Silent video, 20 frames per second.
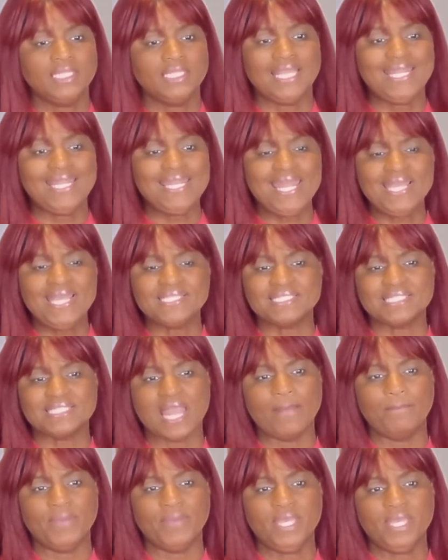The next
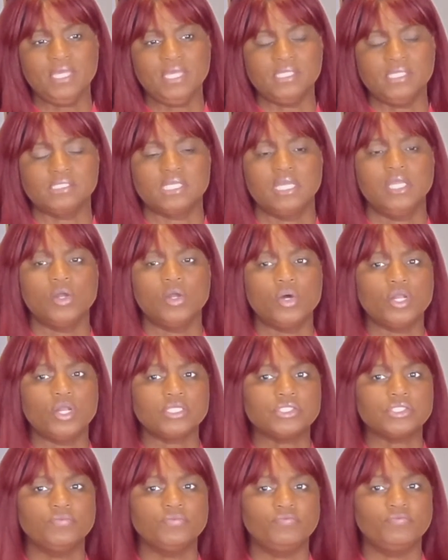step is, in
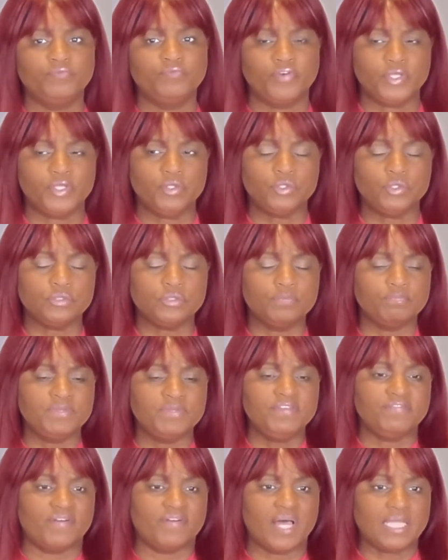order to for you to
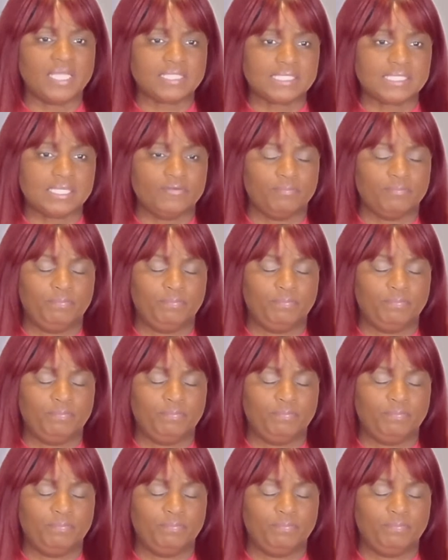pivot